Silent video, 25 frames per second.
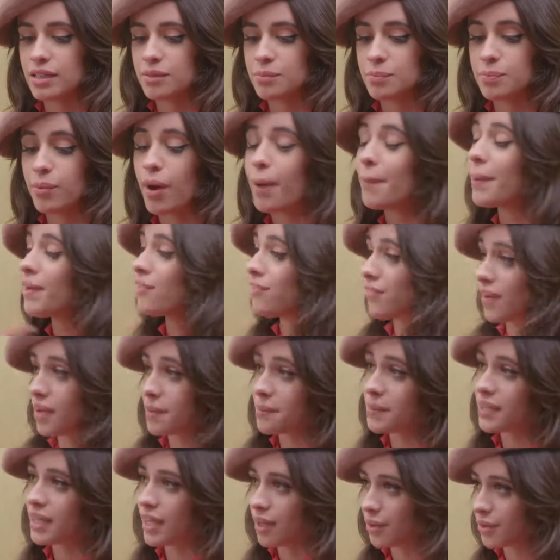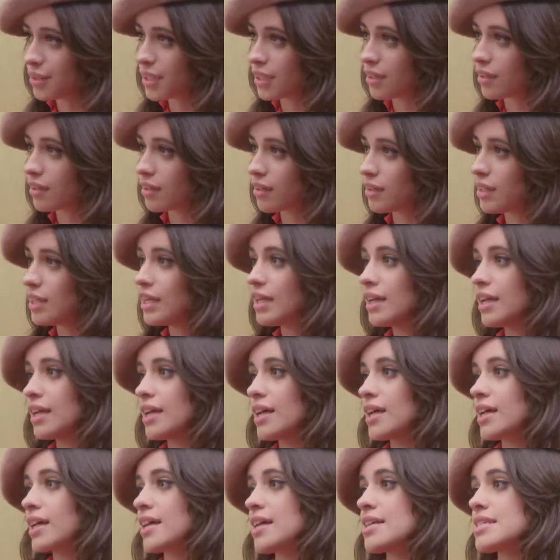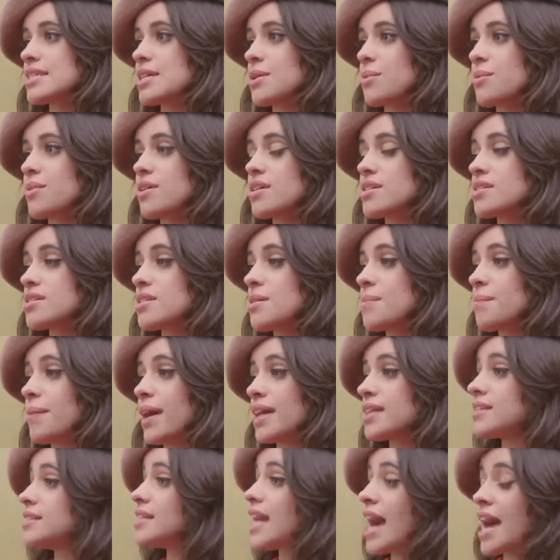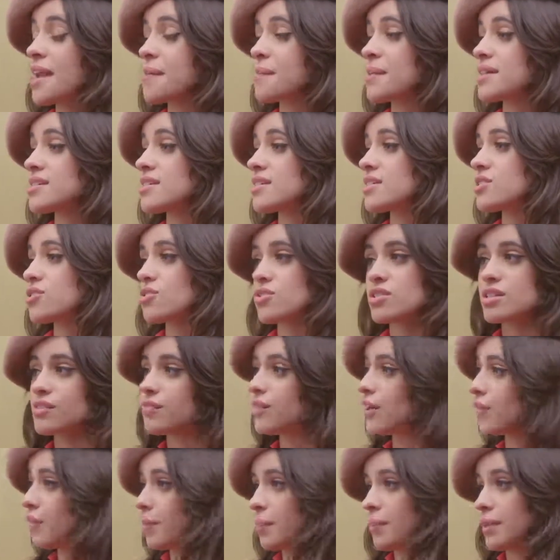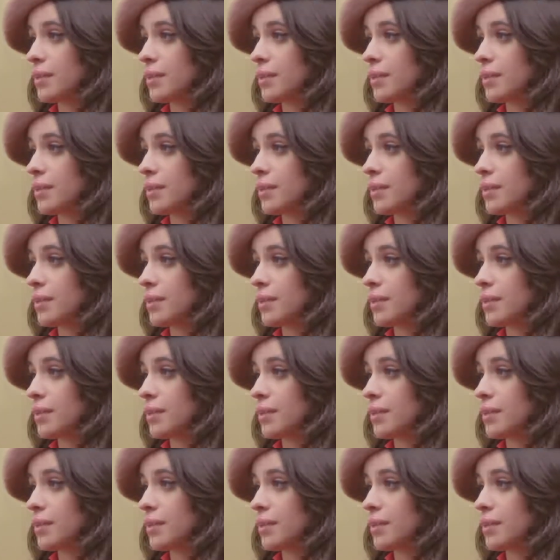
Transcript: brought my family out here because ah. it was my dad and my sisters they've never